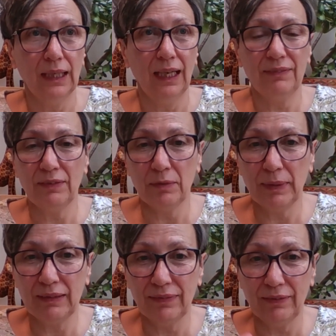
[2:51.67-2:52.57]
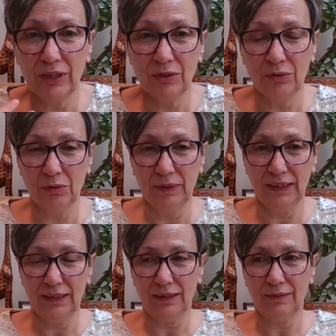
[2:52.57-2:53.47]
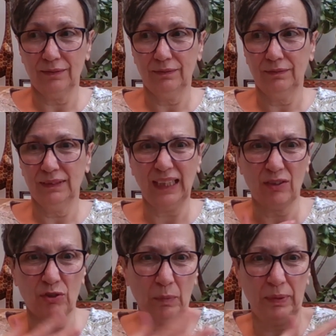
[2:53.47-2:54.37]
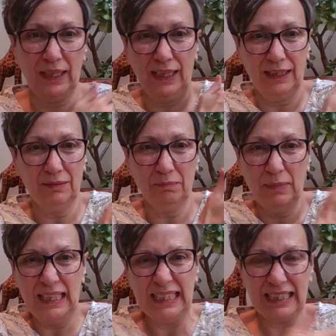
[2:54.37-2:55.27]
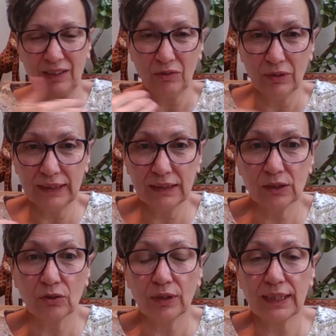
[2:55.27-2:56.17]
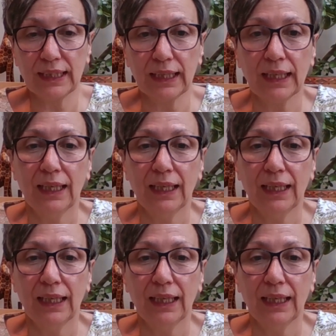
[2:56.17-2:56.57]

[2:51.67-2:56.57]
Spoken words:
I've never been very good with Saint-Tropez and mitts and all this sort of thing.